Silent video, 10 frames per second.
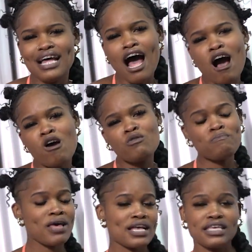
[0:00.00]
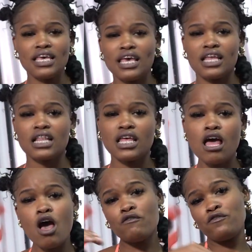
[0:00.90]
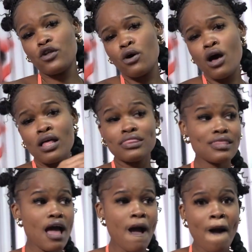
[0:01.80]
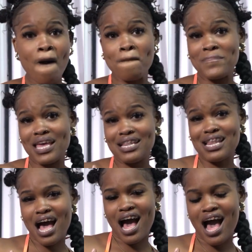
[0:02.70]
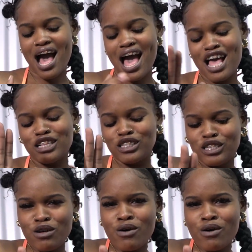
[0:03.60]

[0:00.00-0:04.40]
Traveling, being on tours, meeting new people, being